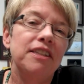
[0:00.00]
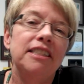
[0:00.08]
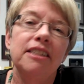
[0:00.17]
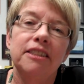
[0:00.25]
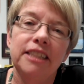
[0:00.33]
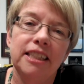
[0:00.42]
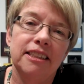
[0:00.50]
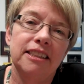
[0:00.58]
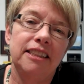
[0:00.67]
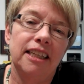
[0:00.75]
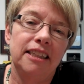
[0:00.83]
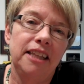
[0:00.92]

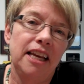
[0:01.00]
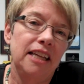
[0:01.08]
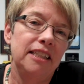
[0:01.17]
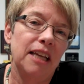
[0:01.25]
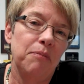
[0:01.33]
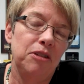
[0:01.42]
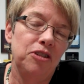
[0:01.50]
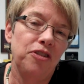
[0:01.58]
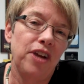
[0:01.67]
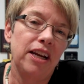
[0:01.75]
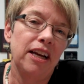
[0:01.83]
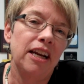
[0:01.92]
resilience that they
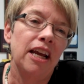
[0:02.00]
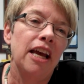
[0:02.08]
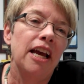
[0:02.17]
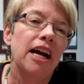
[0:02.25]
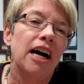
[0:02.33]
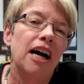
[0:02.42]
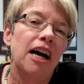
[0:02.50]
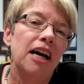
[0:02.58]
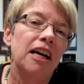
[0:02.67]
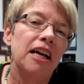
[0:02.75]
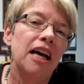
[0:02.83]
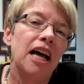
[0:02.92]
demonstrated.
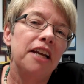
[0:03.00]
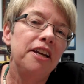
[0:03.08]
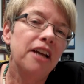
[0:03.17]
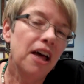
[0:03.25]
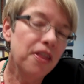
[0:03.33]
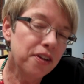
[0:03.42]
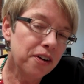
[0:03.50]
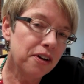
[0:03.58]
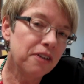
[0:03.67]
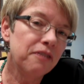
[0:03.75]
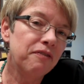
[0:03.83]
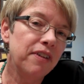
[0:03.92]

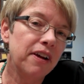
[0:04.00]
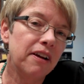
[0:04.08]
Another